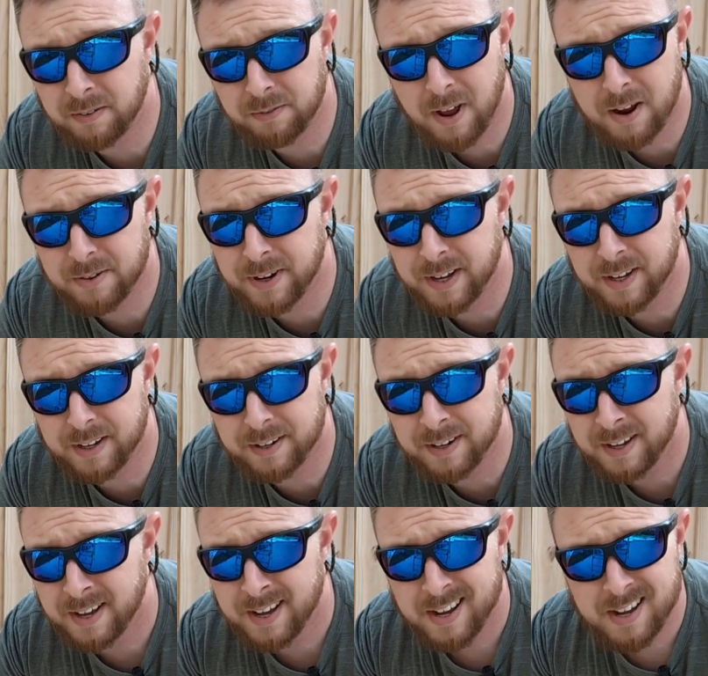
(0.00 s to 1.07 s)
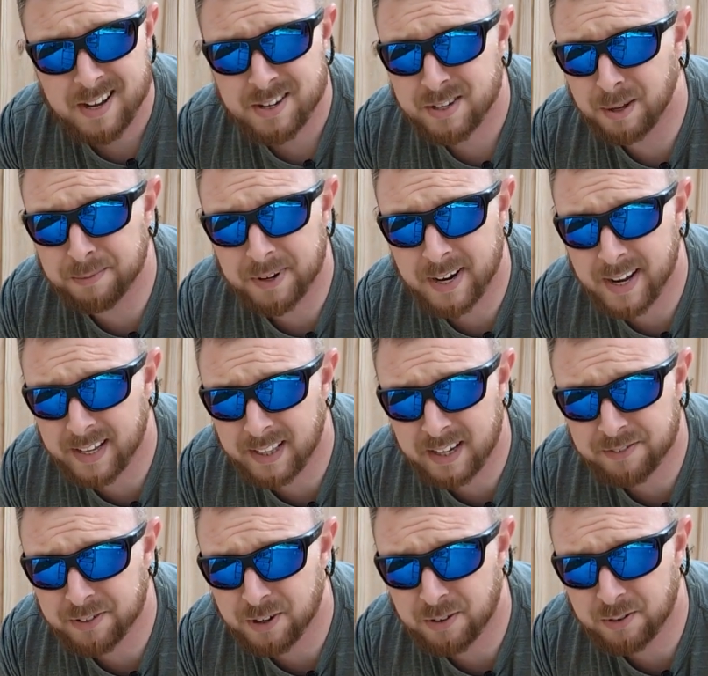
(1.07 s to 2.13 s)
rattle can, something I had
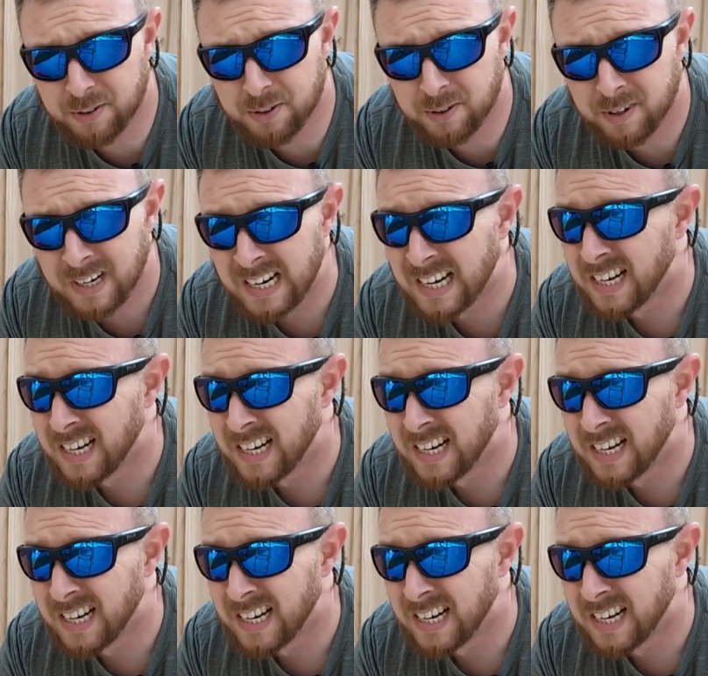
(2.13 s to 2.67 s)
left over.